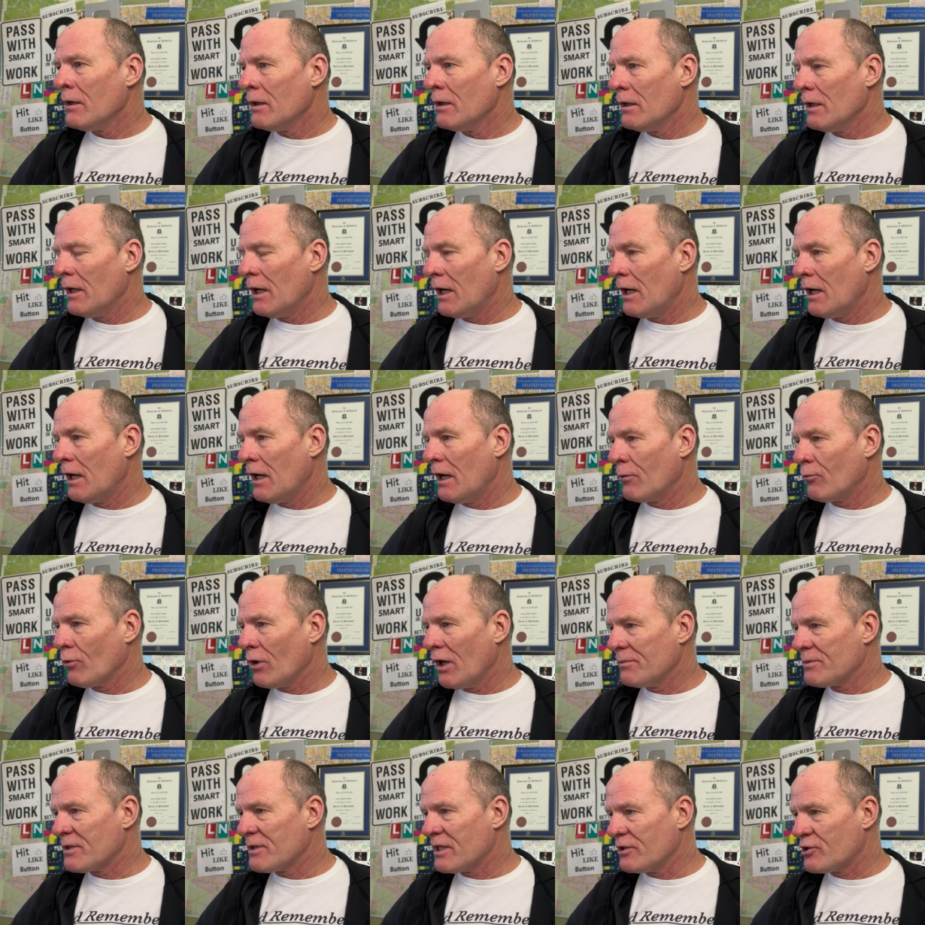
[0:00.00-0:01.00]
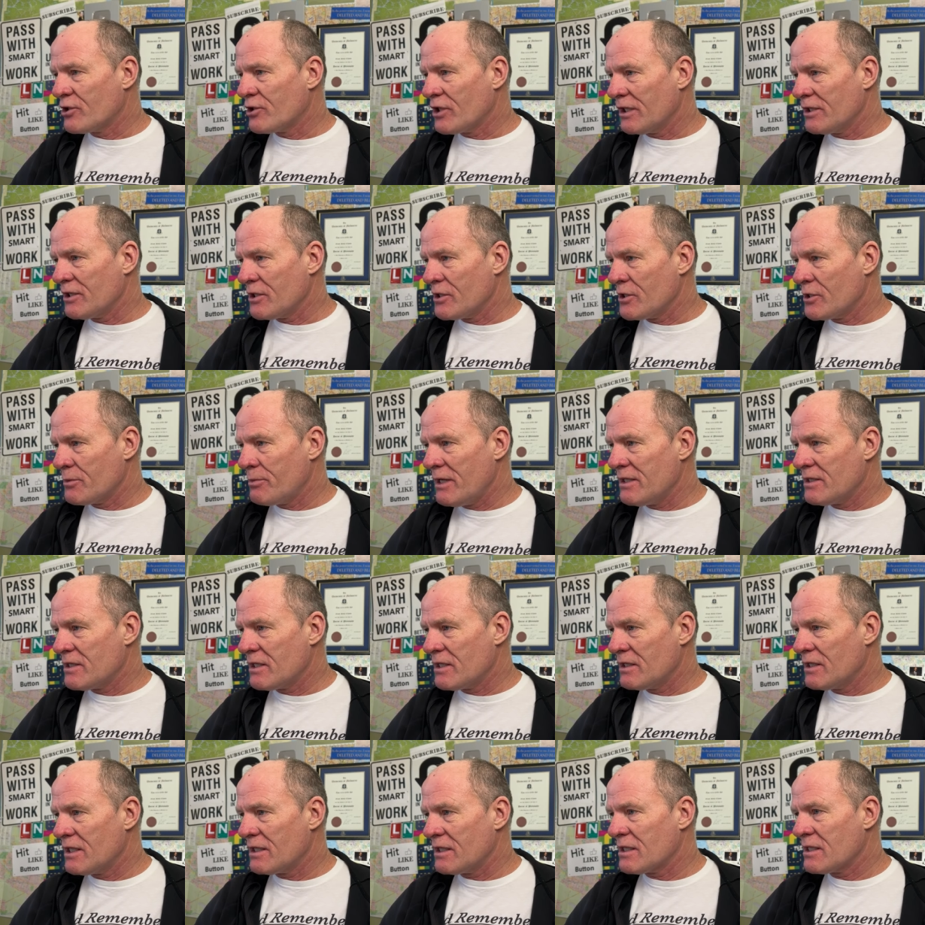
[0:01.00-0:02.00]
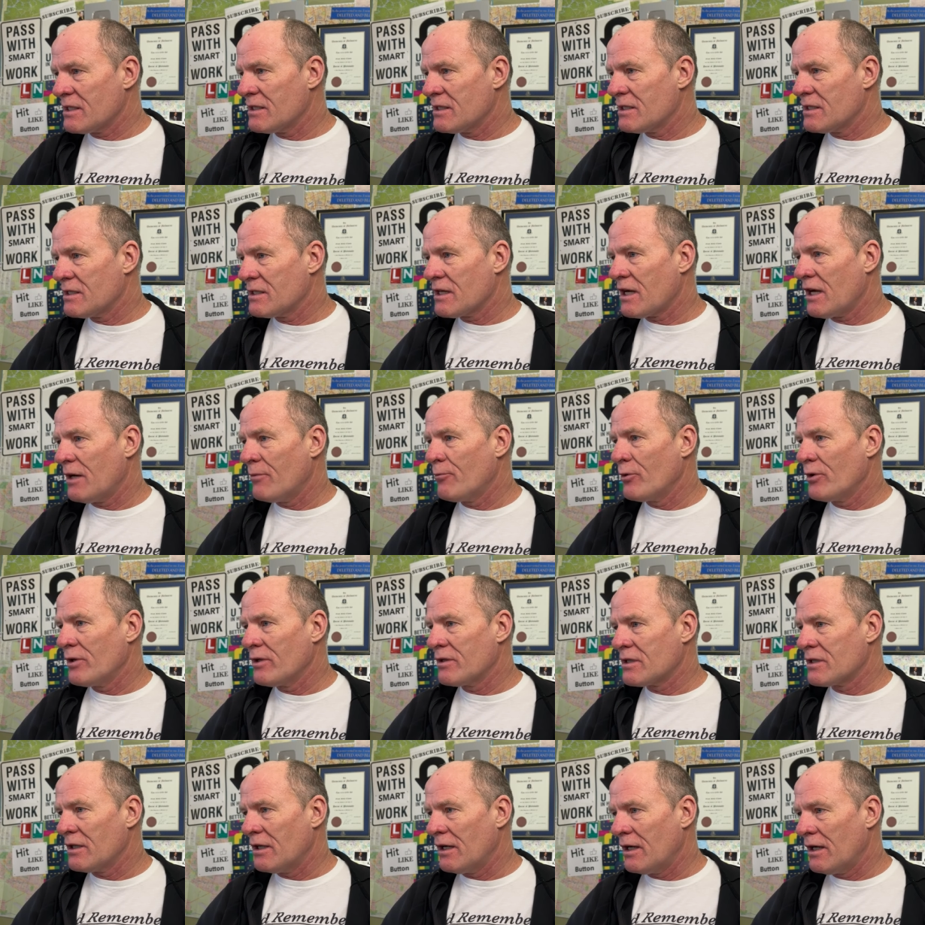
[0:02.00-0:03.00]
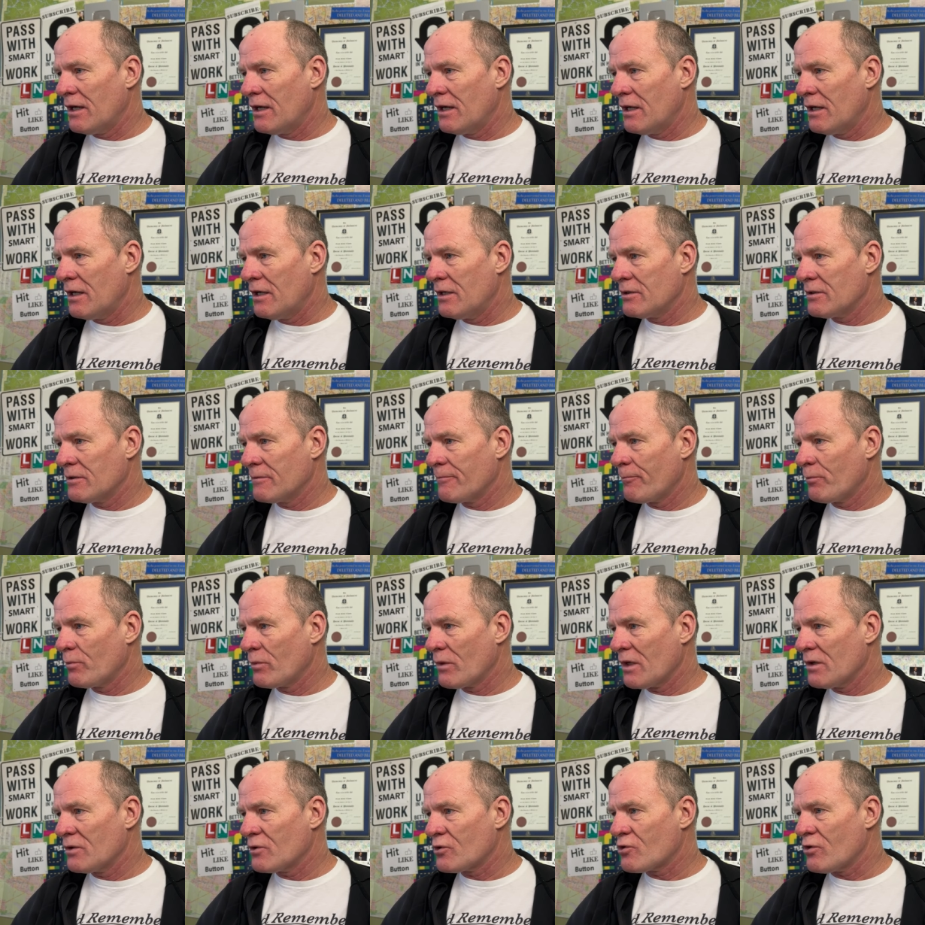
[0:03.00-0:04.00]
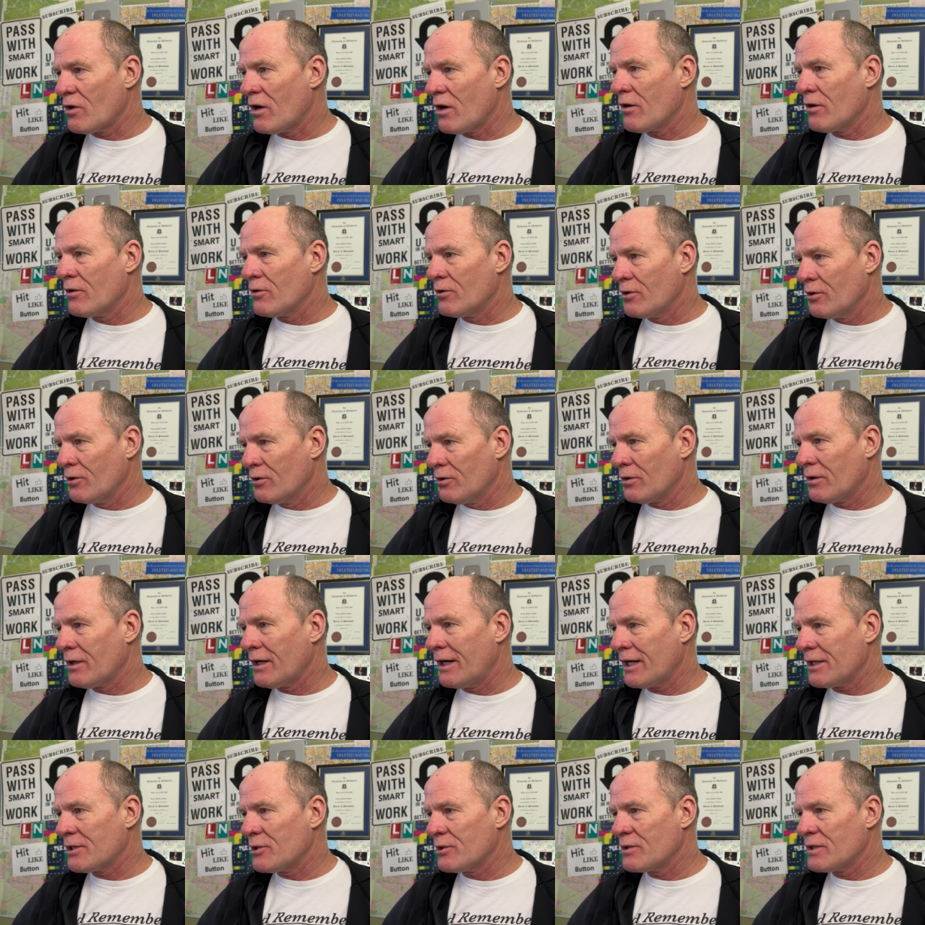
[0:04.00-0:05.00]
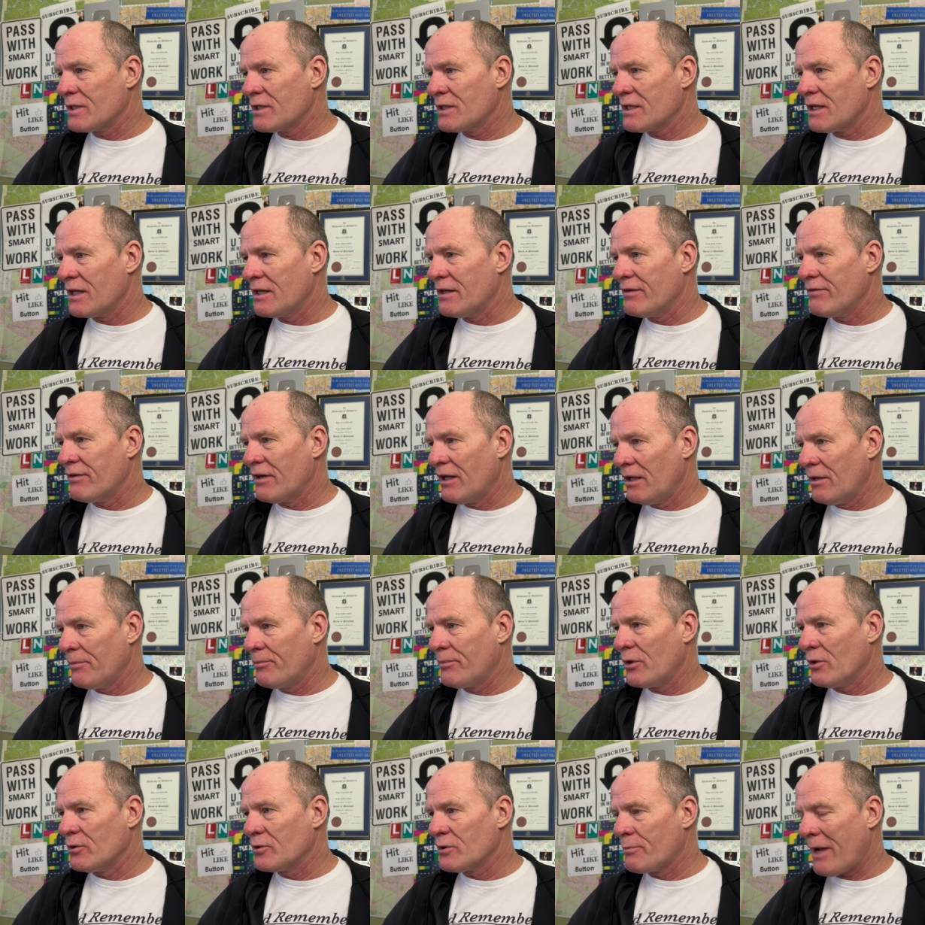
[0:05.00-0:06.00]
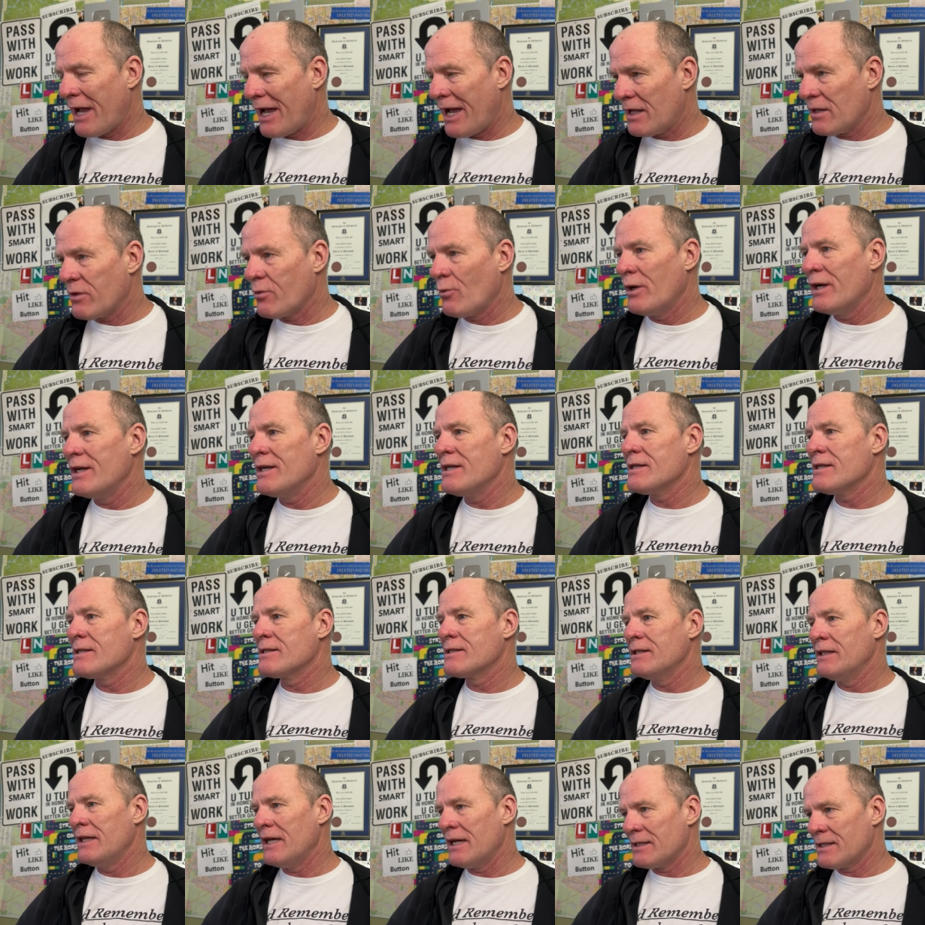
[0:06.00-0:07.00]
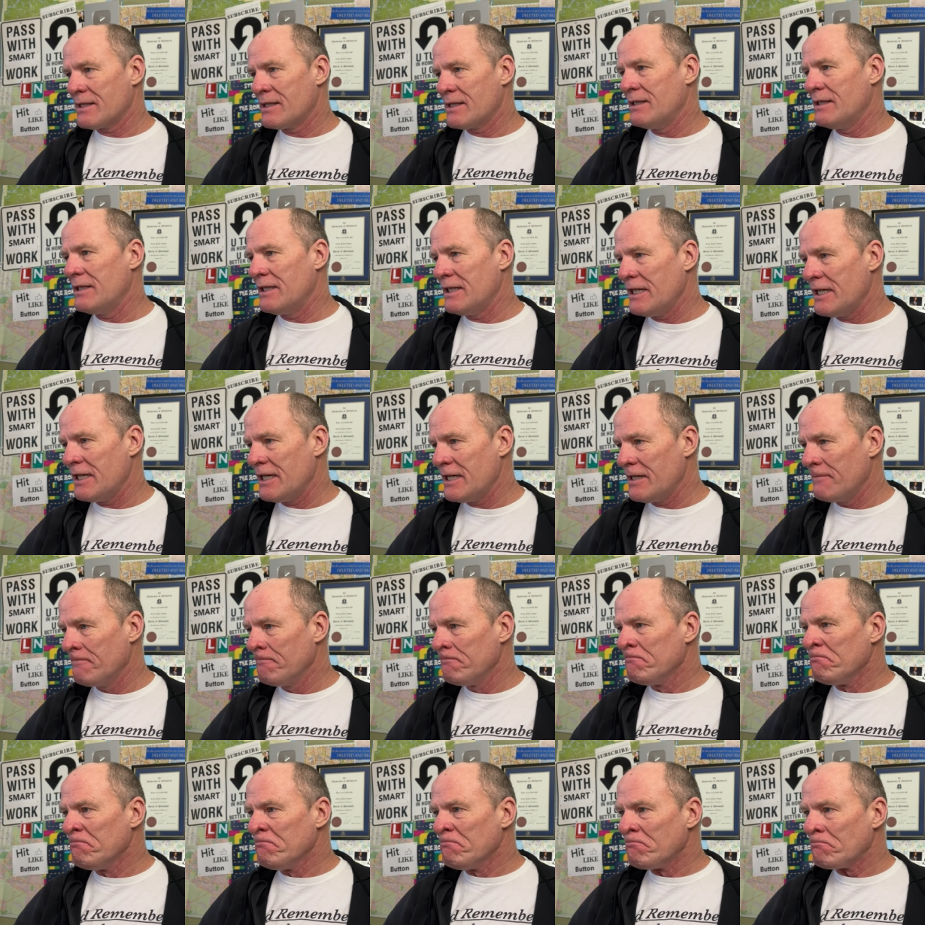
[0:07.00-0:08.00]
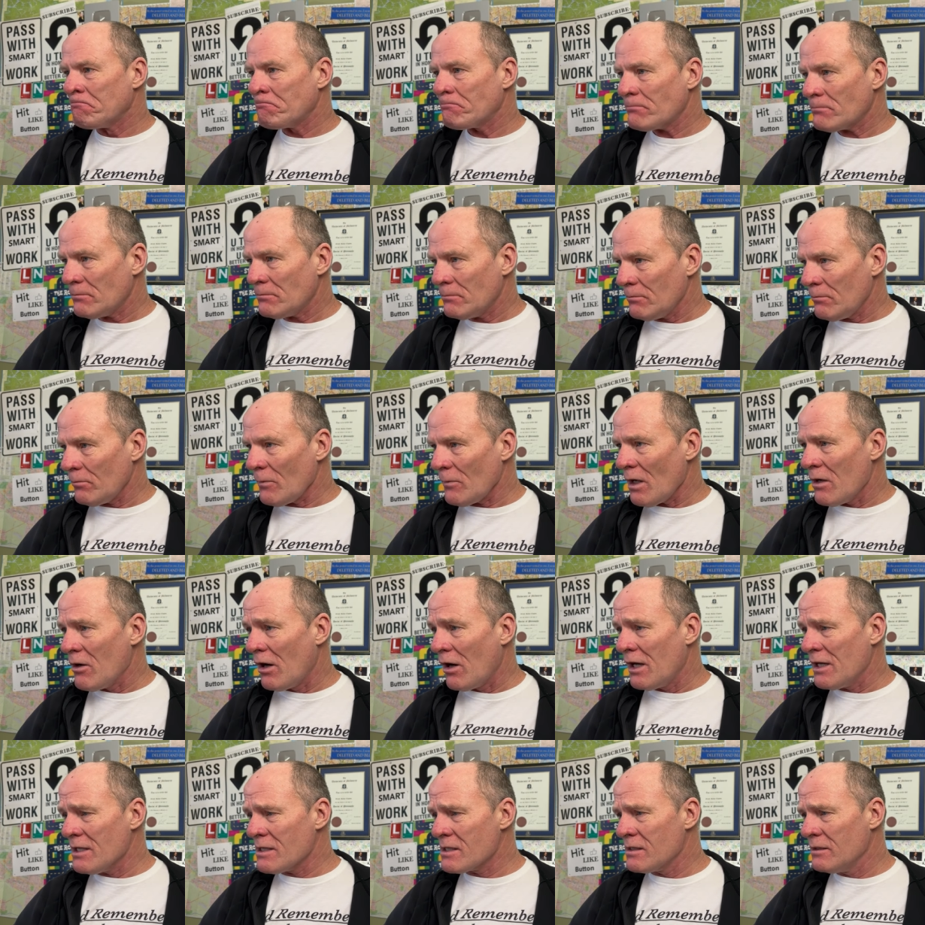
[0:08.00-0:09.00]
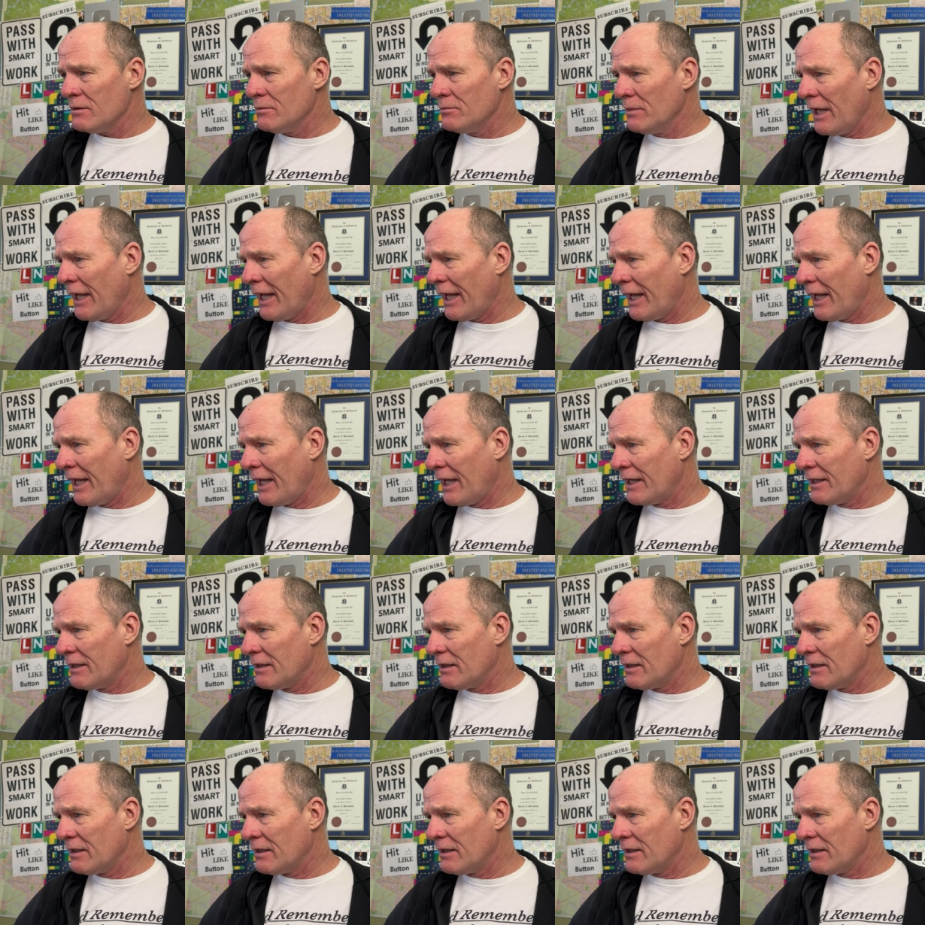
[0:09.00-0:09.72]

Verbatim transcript: Uh, Rob says judging speeds and distances come with uh, stronger neural connections as they develop those pathways. Yes, indeed. Awesome. And